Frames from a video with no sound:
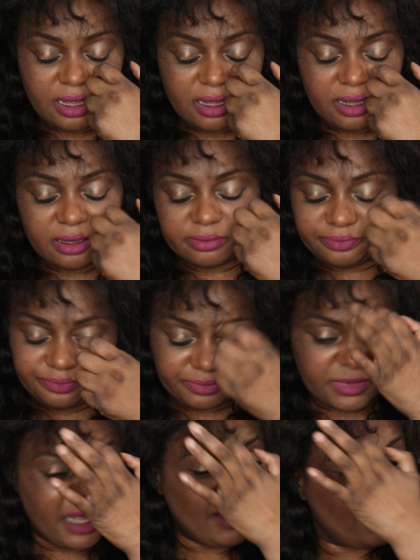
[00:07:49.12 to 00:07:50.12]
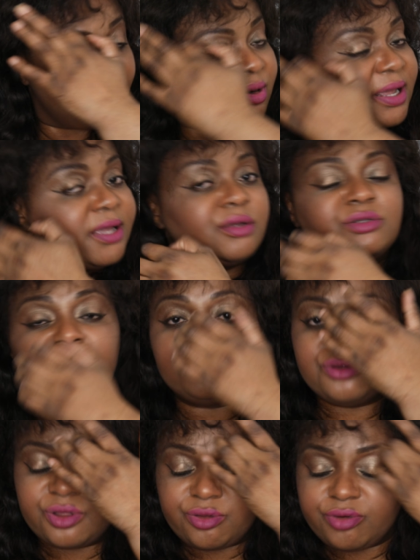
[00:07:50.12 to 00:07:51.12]
Um, I thought I could
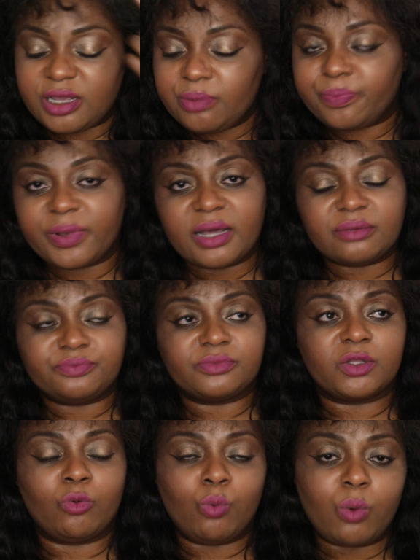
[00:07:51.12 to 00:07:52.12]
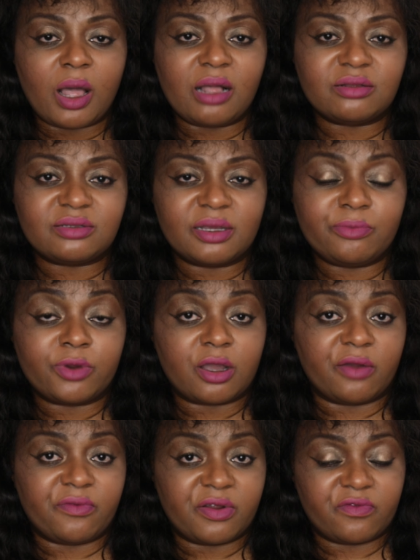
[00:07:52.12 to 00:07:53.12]
do three, but whilst I'm
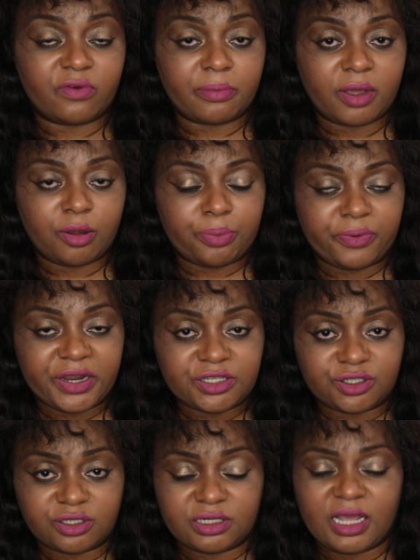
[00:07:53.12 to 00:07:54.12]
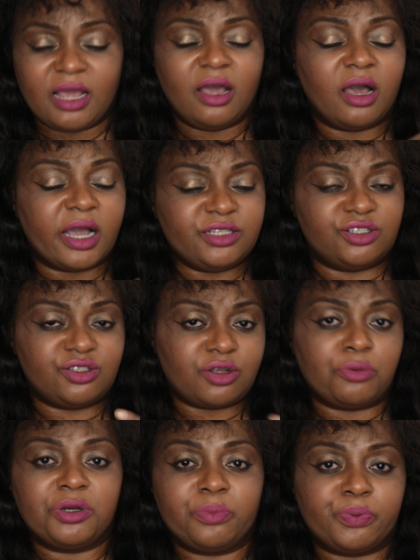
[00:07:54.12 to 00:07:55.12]
recovering from my operation, I just
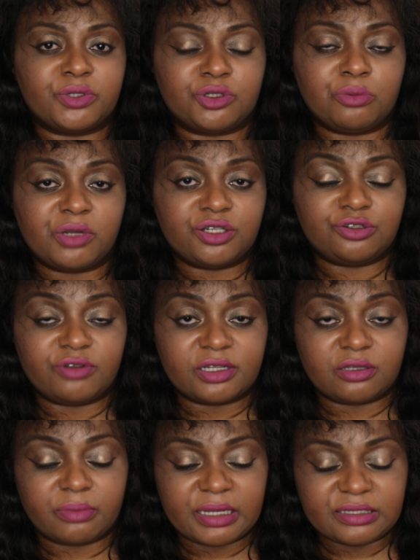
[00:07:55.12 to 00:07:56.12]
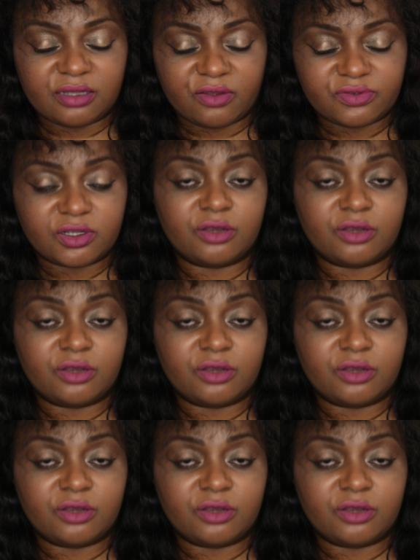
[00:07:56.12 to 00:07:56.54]
don't want to put too much stress on myself.